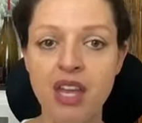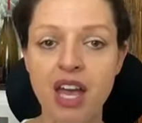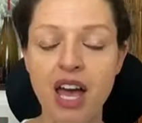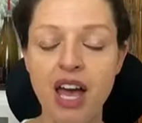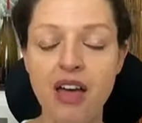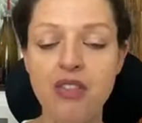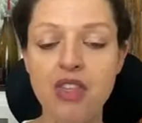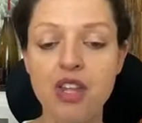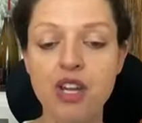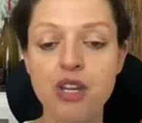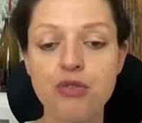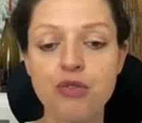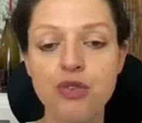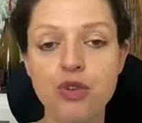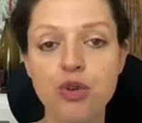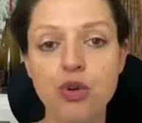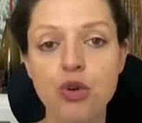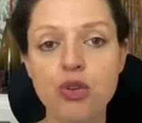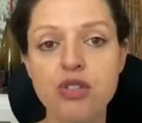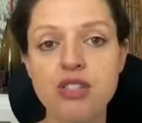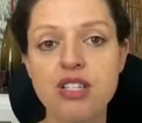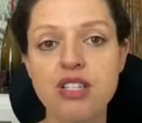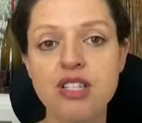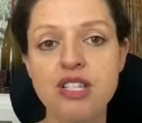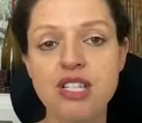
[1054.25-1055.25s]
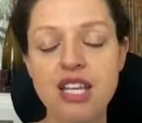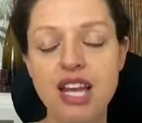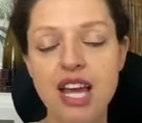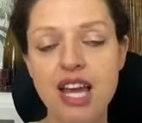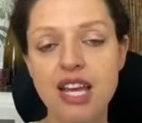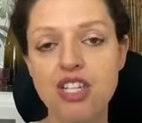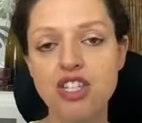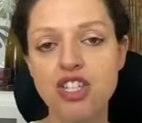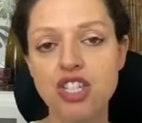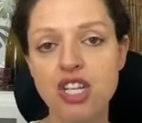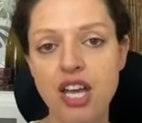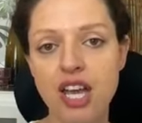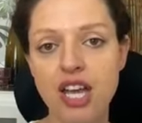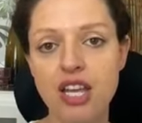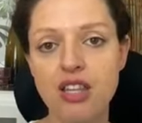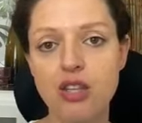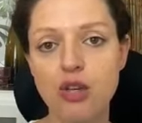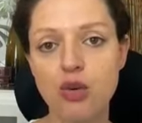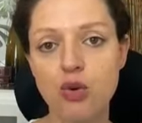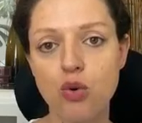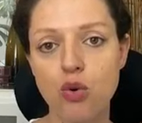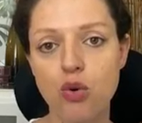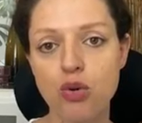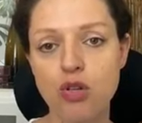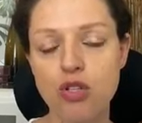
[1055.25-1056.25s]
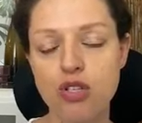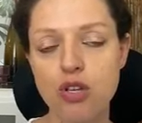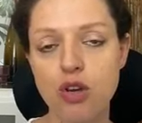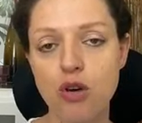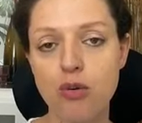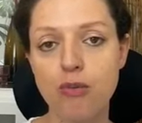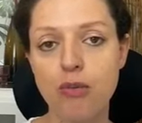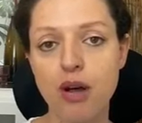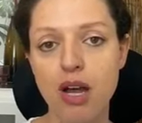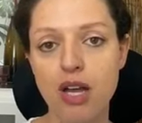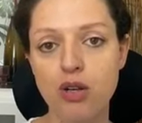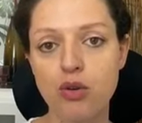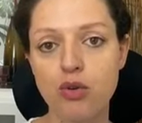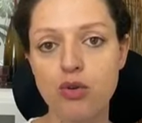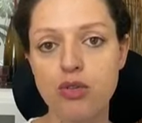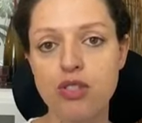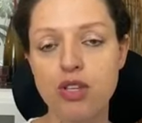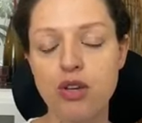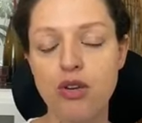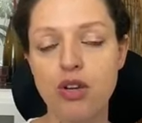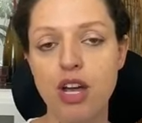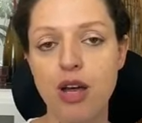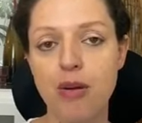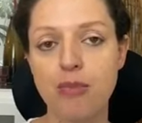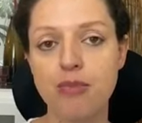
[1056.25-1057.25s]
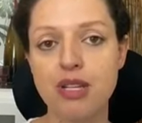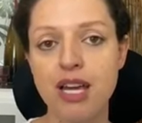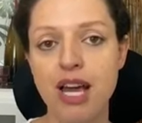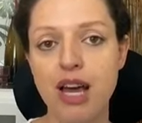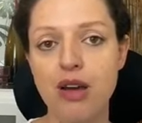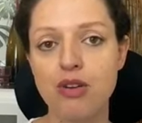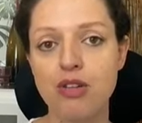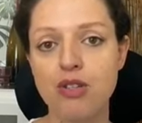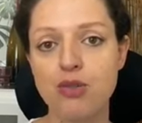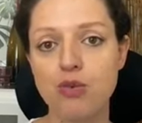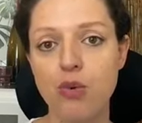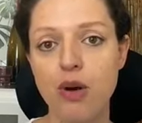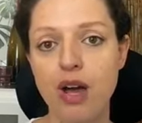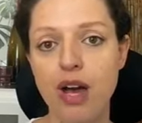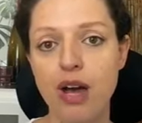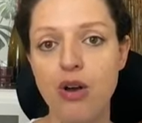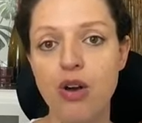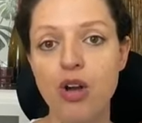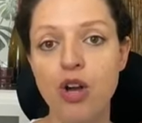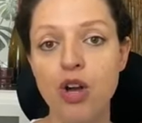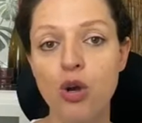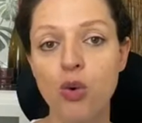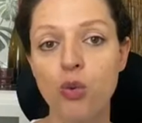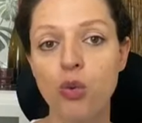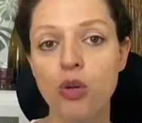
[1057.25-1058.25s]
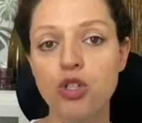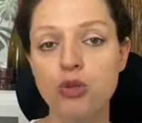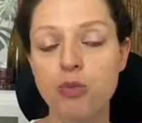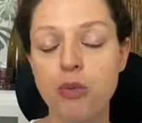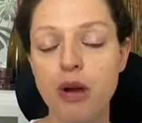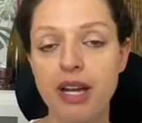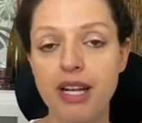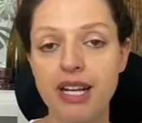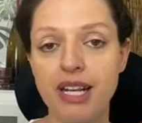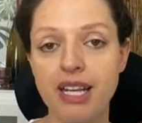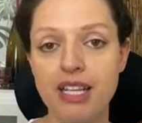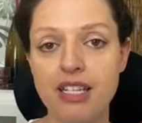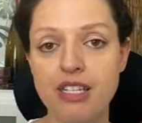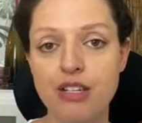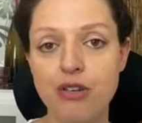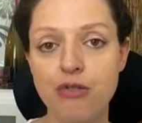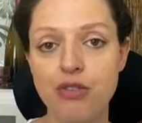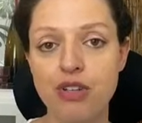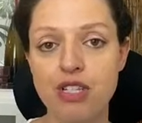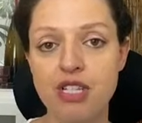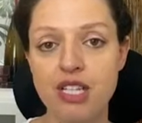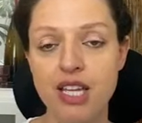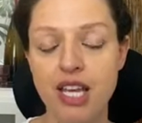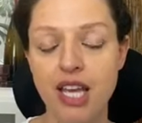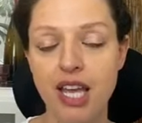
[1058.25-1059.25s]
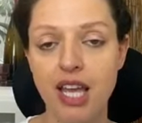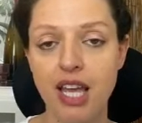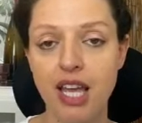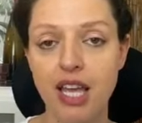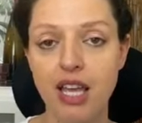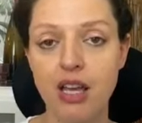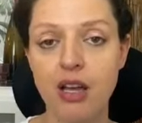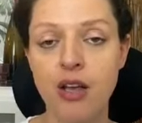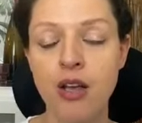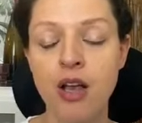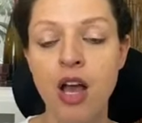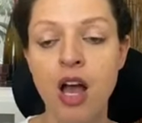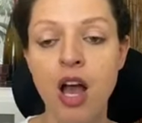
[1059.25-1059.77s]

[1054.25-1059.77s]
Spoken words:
And then of course the DHEA and the cortisol might also come down as well, which might lead to fatigue.